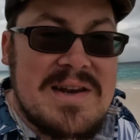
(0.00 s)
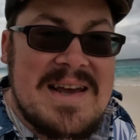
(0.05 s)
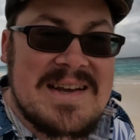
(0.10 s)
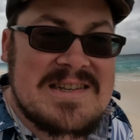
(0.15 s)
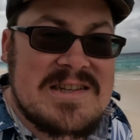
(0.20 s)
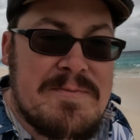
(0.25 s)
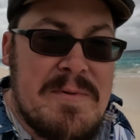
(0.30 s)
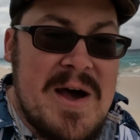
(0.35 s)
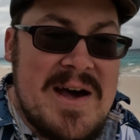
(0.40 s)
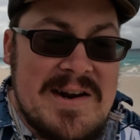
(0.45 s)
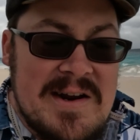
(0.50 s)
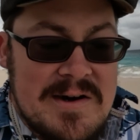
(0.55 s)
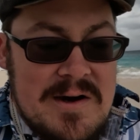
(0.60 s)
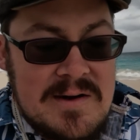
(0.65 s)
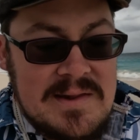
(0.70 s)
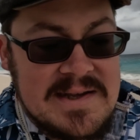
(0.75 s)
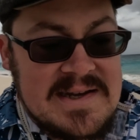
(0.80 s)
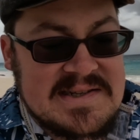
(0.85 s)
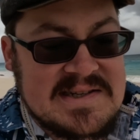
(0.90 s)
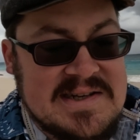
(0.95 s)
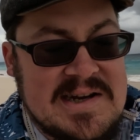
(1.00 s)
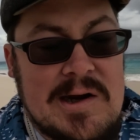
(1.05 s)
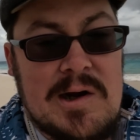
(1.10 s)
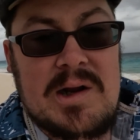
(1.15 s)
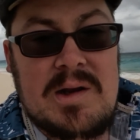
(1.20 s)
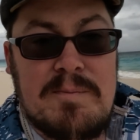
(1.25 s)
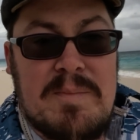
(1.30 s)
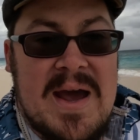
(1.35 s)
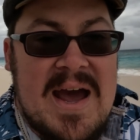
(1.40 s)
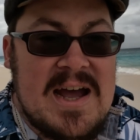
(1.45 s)
next spot on our list here
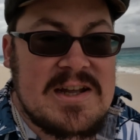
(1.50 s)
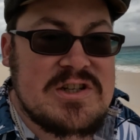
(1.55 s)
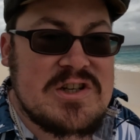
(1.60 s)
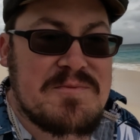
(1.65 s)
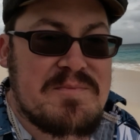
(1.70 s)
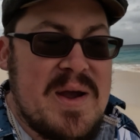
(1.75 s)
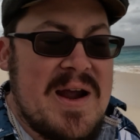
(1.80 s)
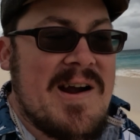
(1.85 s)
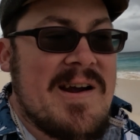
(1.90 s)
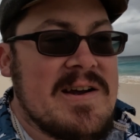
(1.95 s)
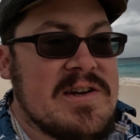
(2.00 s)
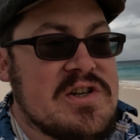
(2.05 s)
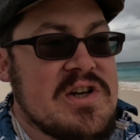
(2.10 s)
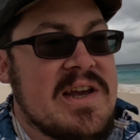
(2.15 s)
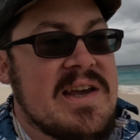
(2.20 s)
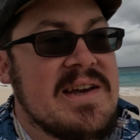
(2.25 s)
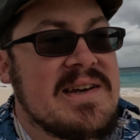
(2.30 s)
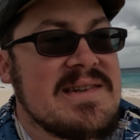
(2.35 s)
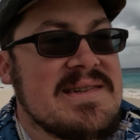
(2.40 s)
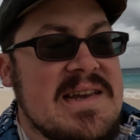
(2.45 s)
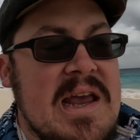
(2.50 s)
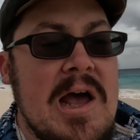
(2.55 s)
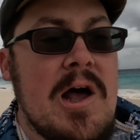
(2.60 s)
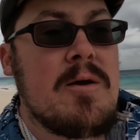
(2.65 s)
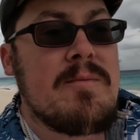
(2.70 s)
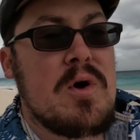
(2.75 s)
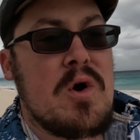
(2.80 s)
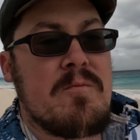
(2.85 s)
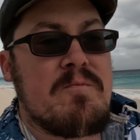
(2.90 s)
in Paget Parish is Elbow